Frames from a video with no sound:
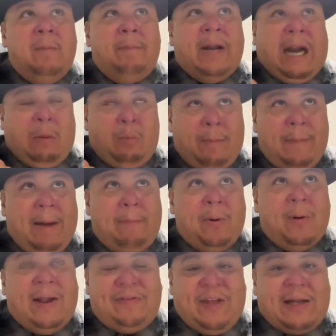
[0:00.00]
I
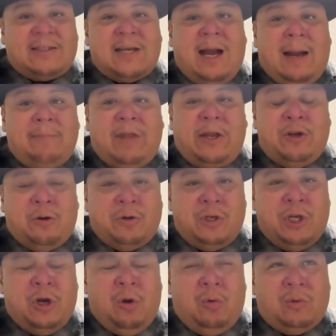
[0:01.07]
remember at that time that
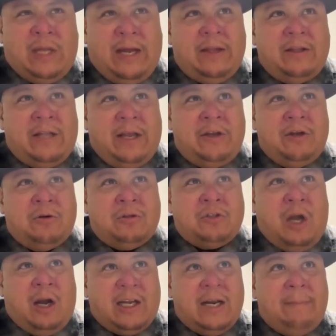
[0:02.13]
you're
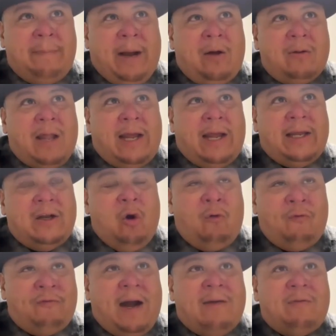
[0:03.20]
talking about, like in
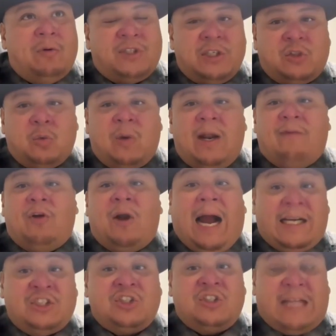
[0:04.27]
05, 06, whatever.
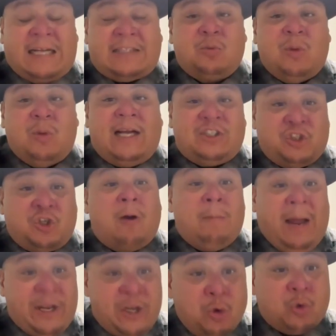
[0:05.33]
That's when I start
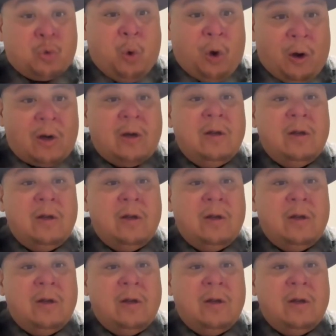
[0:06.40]
my youth work.